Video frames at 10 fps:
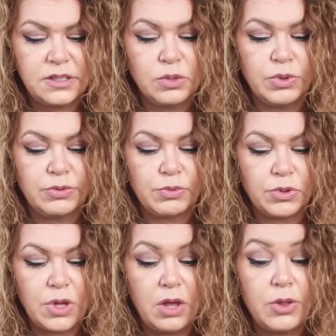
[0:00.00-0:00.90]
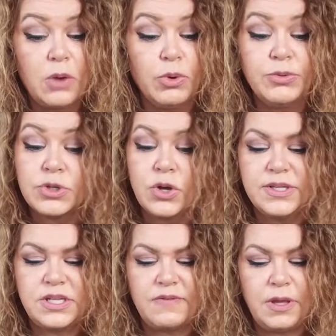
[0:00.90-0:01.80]
is erythritol
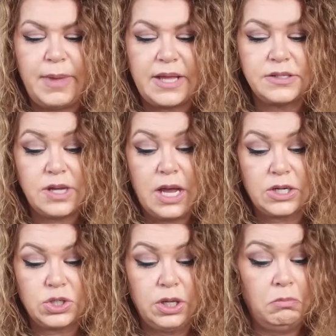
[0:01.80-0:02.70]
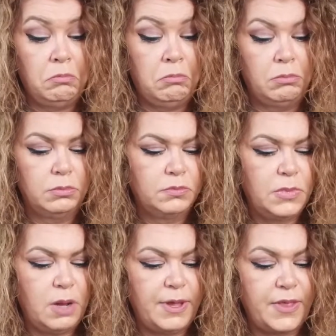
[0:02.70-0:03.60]
and stevia based, actually.
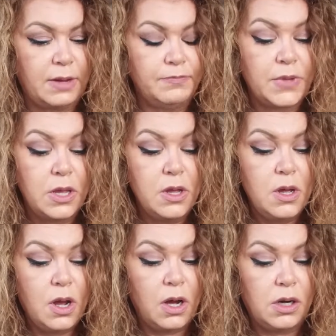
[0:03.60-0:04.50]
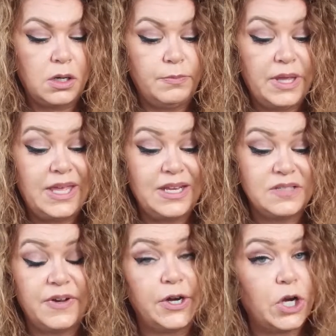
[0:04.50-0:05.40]
How about that? It
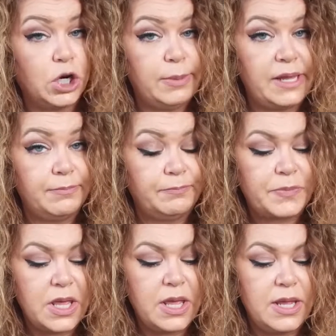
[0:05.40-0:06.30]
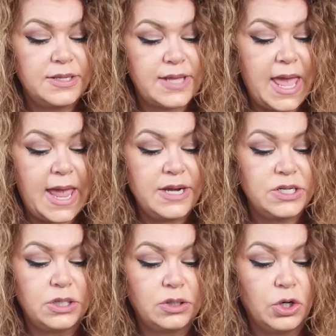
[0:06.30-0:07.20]
is very carby. It is
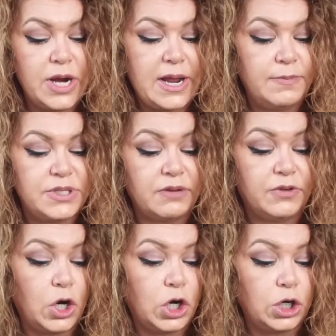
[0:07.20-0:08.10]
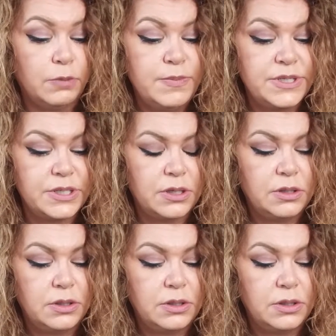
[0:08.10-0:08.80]
8 grams of carbs